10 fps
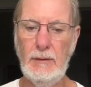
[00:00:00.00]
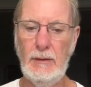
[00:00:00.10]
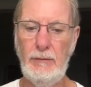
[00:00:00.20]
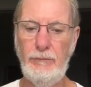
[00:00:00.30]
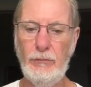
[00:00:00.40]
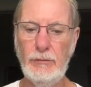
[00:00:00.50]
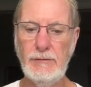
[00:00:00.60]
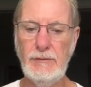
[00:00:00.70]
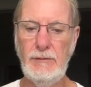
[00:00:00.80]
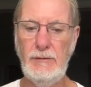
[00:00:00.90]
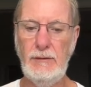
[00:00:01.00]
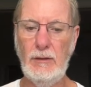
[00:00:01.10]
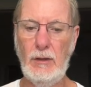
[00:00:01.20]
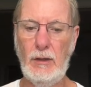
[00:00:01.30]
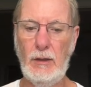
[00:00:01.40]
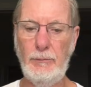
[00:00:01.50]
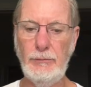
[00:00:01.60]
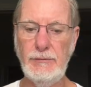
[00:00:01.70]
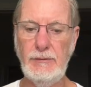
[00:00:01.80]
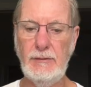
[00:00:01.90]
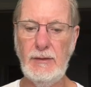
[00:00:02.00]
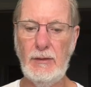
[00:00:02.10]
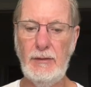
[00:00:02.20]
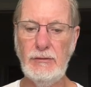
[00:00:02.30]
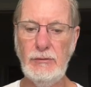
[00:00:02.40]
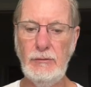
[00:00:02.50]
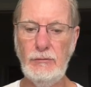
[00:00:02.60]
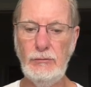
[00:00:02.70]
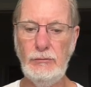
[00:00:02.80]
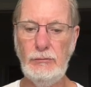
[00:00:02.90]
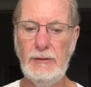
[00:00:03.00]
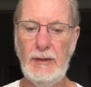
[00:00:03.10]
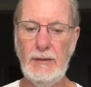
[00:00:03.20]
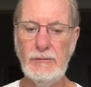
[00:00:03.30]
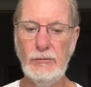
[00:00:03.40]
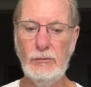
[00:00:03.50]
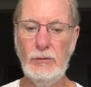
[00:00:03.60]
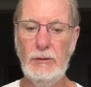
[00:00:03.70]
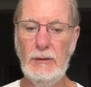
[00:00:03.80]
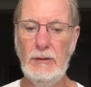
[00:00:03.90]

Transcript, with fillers: a force in the opposite direction to cancel